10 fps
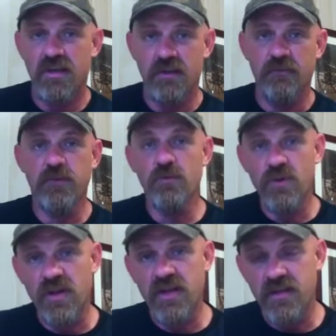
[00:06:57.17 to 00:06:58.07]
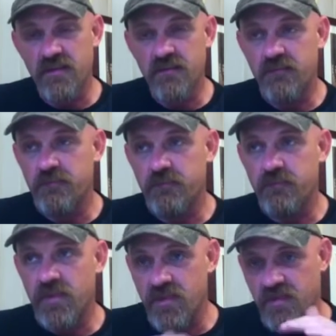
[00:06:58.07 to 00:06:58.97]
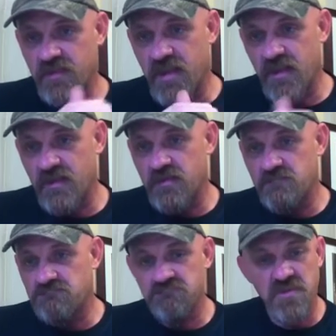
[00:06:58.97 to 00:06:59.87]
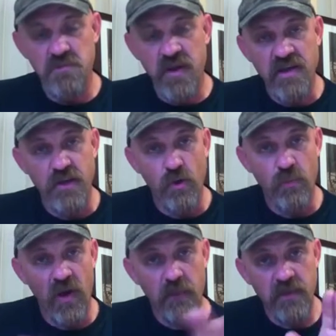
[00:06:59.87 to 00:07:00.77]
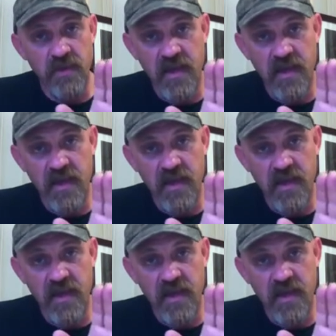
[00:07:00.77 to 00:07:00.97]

If you rent in this county, you pay no property